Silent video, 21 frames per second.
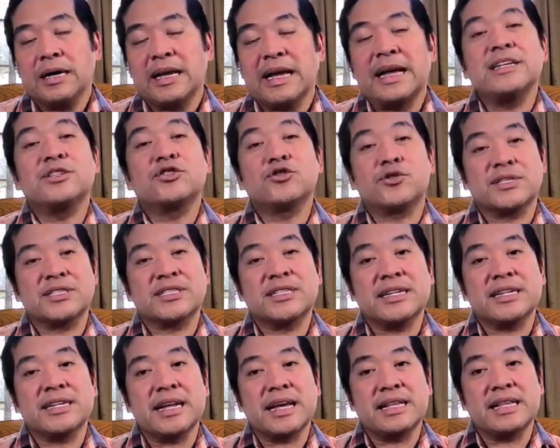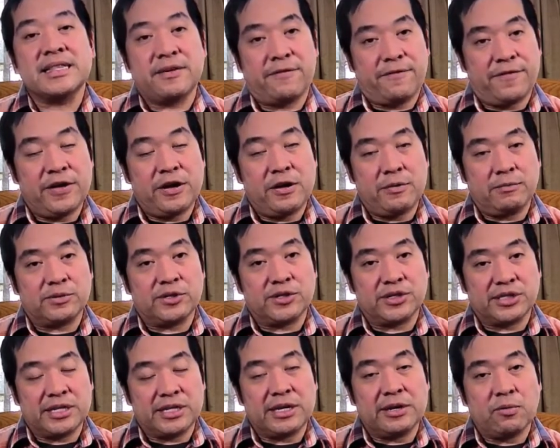interested in the film to
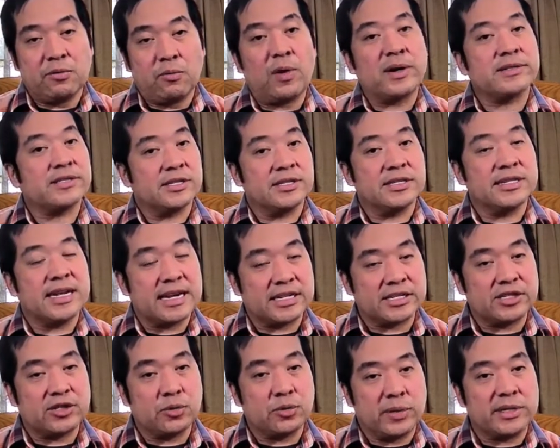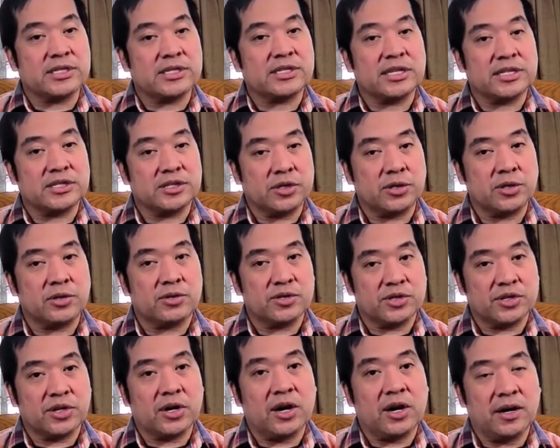see what the next twist and
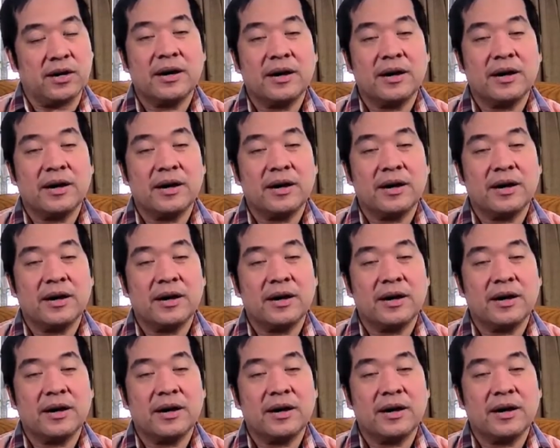turns are.